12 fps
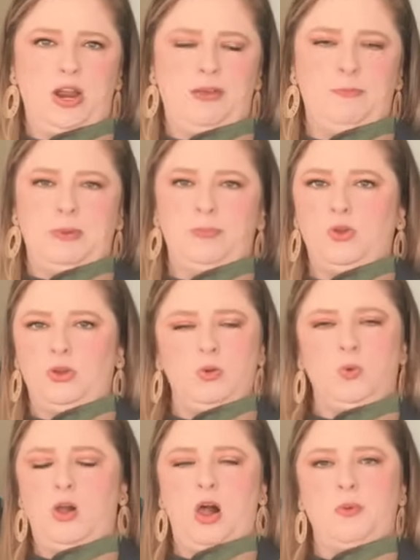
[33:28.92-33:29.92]
of people
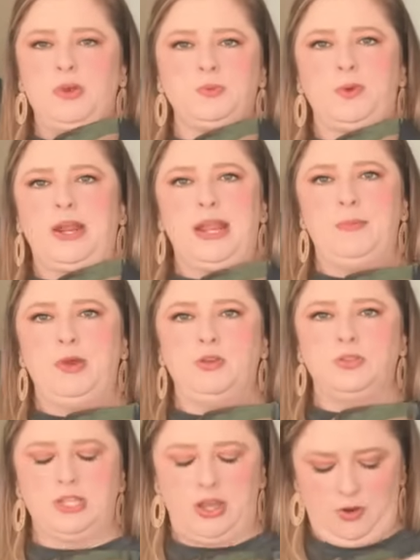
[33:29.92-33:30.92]
who will always wear
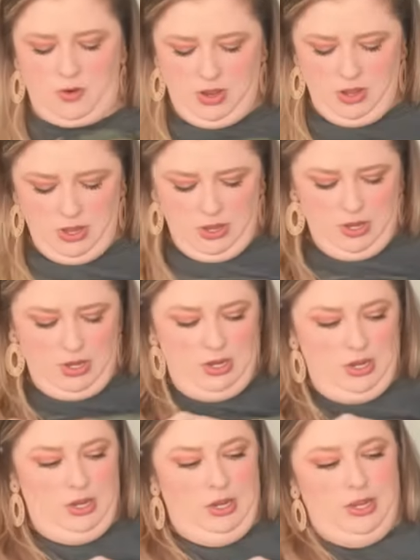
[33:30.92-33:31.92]
camo. So
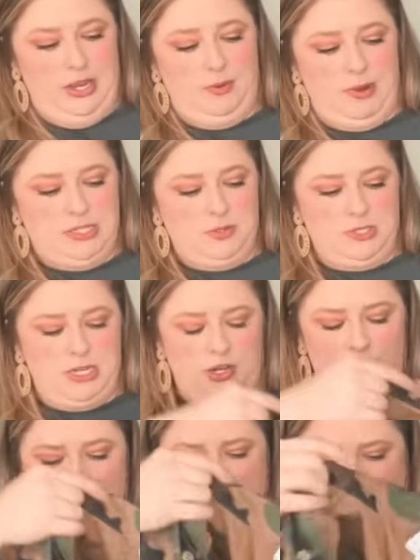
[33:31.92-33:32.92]
anyways, it was in a
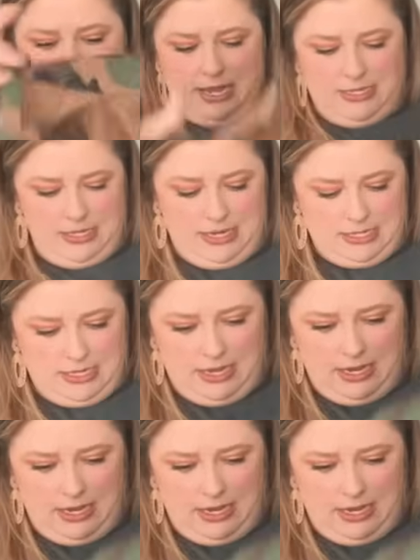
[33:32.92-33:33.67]
great size. Like I said,